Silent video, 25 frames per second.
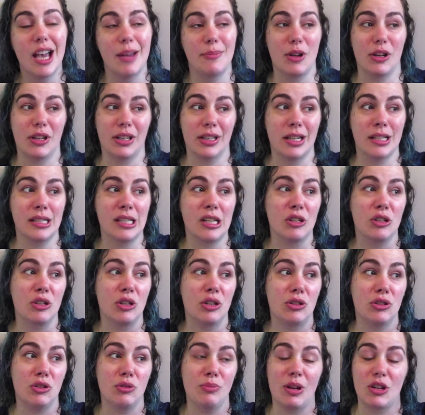I'm not going to tell
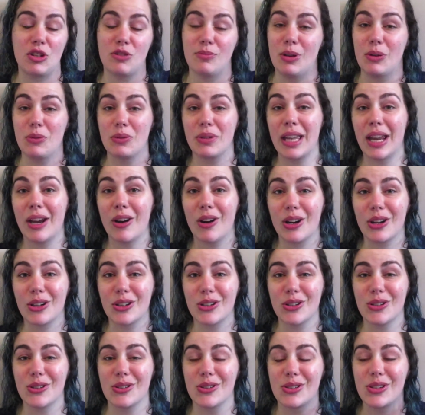you too much about
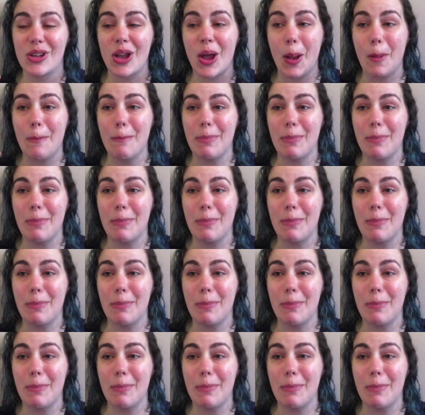characters,